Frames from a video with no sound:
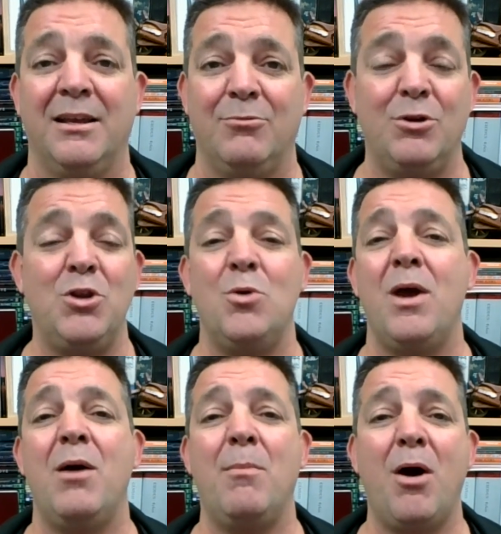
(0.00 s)
renew
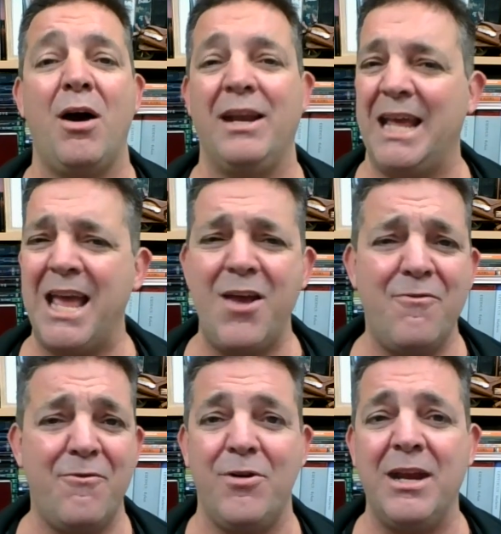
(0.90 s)
our mind
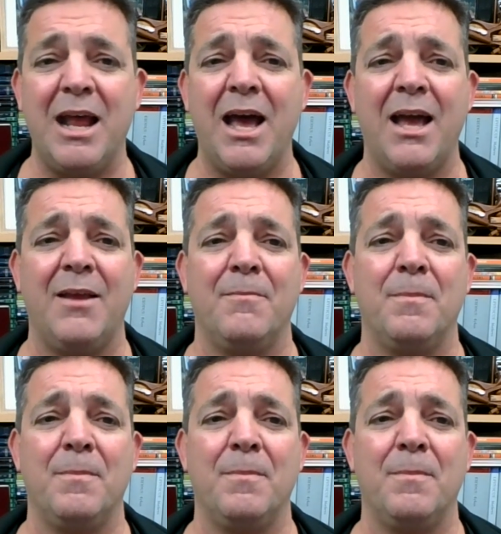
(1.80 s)
every day.